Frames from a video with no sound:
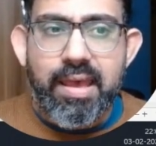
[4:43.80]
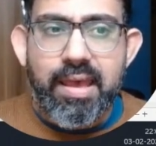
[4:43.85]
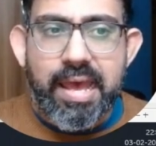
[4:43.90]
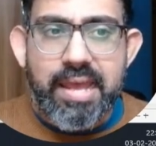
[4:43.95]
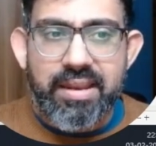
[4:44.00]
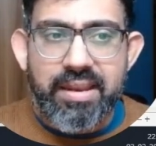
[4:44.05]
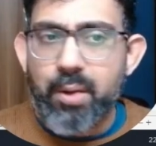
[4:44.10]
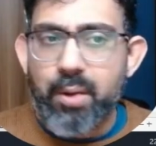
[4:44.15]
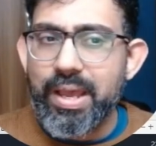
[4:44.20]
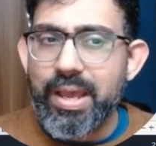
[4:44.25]

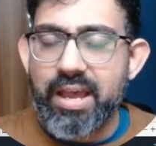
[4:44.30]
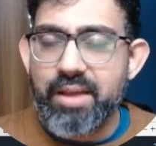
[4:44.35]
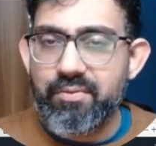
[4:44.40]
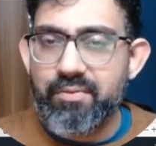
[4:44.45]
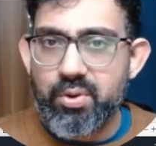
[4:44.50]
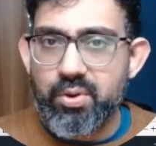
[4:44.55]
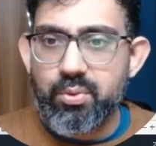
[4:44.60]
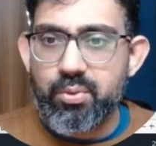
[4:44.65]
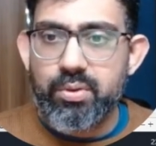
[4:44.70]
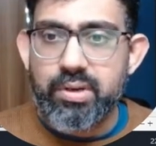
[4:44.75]
And now I have
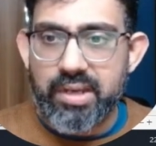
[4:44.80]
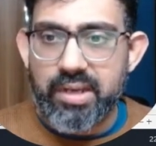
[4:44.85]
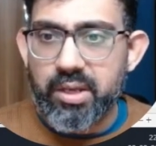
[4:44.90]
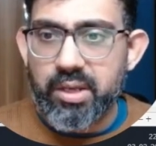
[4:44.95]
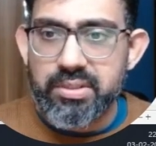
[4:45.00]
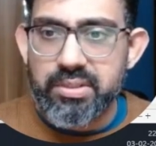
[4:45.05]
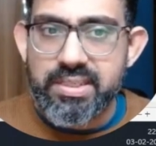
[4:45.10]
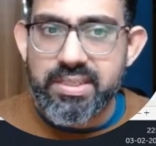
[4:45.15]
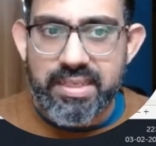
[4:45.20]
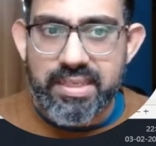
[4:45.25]
to click
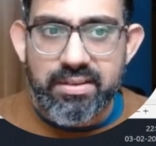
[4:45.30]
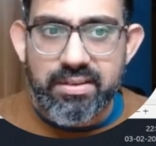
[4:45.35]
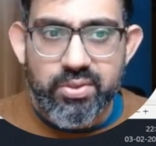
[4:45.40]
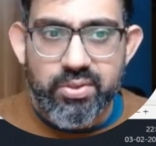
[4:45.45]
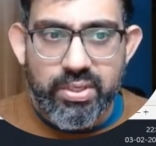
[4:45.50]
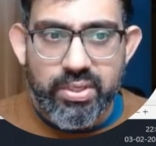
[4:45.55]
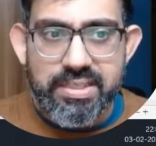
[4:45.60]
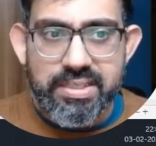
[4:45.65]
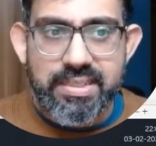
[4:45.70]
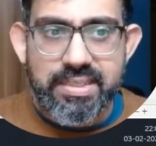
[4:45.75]
on the cell.
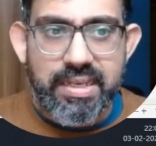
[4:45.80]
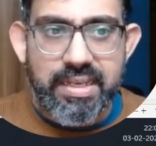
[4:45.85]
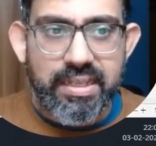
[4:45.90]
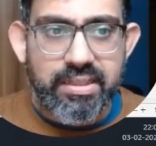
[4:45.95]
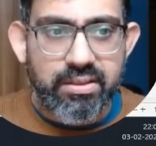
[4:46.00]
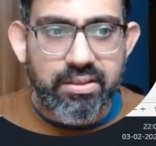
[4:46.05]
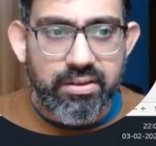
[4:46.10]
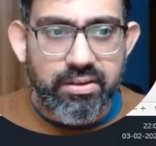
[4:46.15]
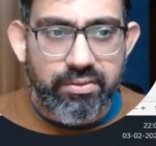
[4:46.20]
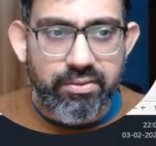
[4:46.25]
So I
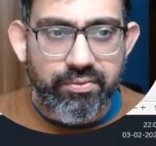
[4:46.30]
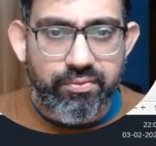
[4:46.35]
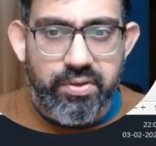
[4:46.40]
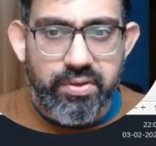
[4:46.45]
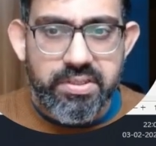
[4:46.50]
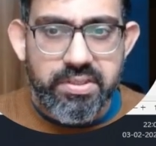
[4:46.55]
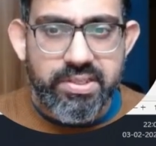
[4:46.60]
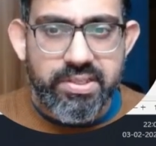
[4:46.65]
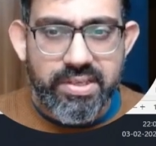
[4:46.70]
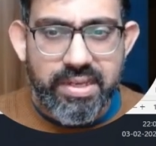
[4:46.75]
select the
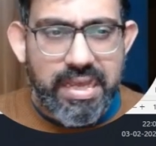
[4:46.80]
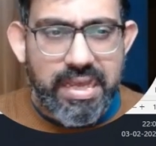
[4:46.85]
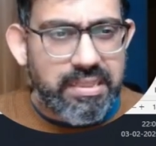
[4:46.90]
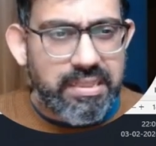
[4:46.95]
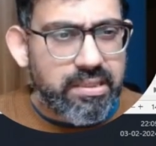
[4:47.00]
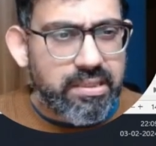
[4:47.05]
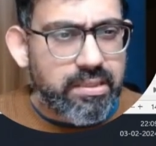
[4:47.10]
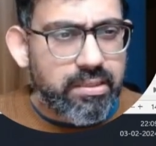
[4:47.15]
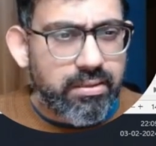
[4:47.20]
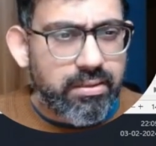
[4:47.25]
first and the
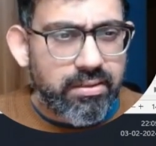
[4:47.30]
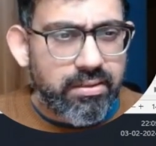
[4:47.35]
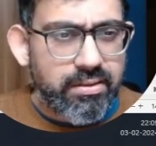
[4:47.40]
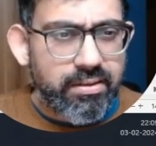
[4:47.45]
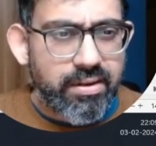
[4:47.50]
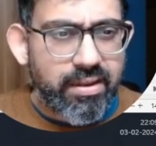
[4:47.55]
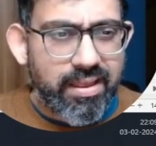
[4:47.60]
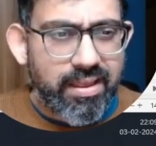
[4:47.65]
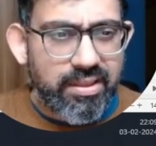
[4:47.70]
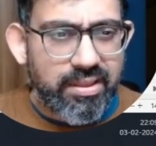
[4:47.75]

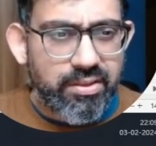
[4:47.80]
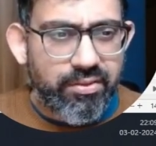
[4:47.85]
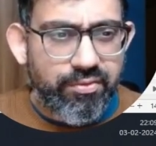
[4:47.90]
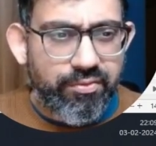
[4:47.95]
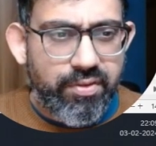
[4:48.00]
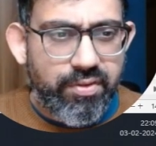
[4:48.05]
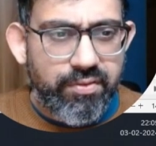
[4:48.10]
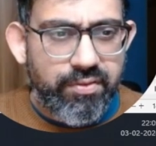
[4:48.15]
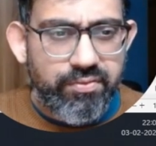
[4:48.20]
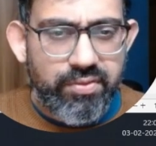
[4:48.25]
third and the
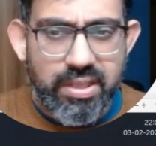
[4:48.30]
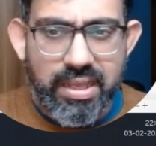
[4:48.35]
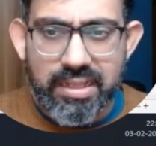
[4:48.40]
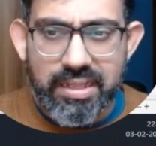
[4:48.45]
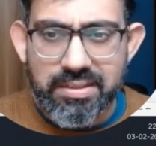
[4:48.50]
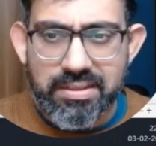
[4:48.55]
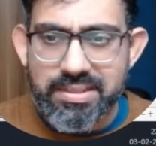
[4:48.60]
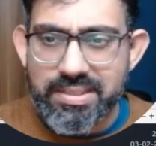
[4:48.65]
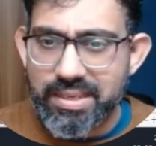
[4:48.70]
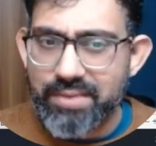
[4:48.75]
fifth and
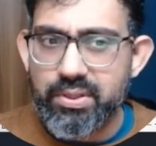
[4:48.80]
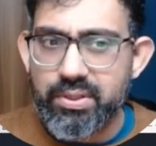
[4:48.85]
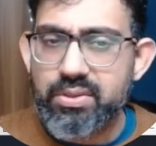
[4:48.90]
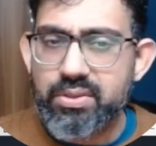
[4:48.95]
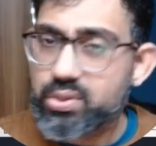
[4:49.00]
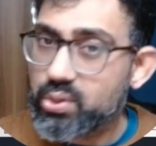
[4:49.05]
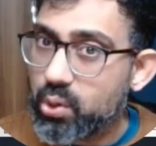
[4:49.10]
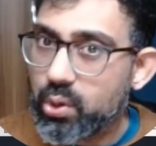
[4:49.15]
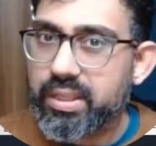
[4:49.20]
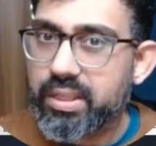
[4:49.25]
the seventh.
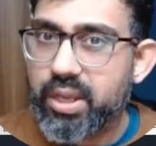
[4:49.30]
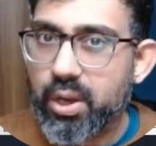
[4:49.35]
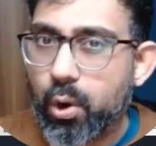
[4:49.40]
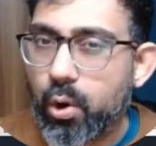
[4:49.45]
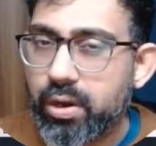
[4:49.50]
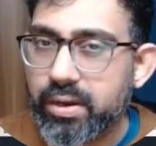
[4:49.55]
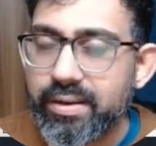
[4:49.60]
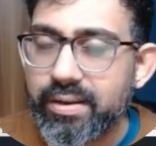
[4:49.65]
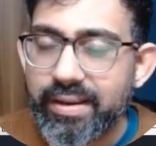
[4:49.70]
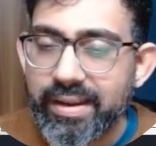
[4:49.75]
So all the
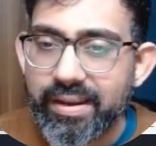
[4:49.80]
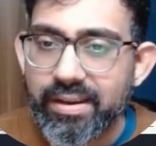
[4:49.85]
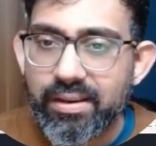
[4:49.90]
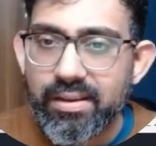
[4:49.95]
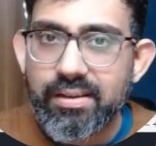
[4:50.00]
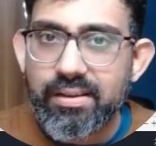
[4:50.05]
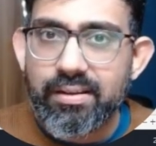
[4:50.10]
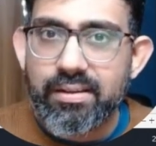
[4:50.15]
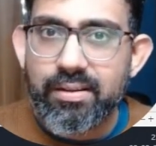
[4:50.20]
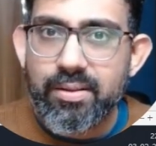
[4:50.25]
alternate
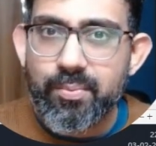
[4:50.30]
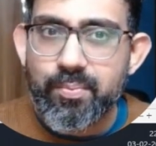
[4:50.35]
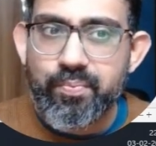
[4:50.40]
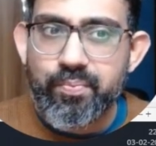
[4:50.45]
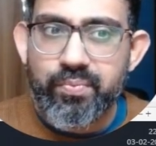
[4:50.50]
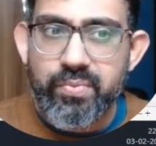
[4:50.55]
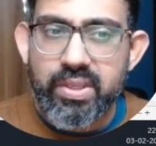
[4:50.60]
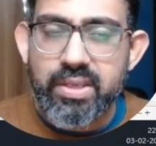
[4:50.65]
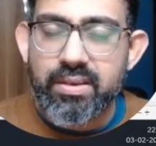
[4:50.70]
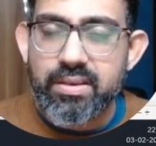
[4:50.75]

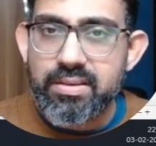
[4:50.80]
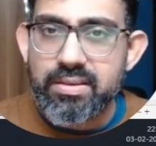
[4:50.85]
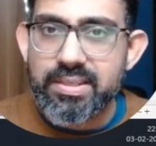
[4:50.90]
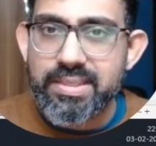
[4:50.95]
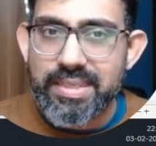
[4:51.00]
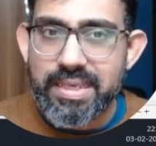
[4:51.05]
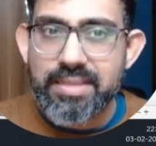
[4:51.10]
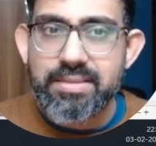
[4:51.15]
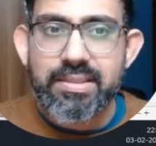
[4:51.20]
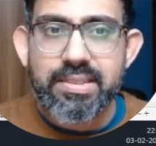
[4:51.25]

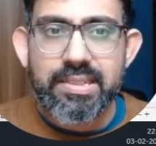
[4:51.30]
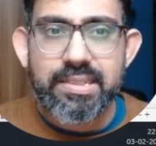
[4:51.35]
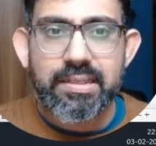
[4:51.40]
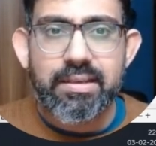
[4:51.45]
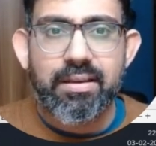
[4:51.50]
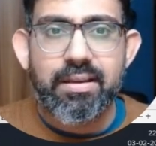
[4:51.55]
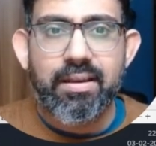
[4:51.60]
cells.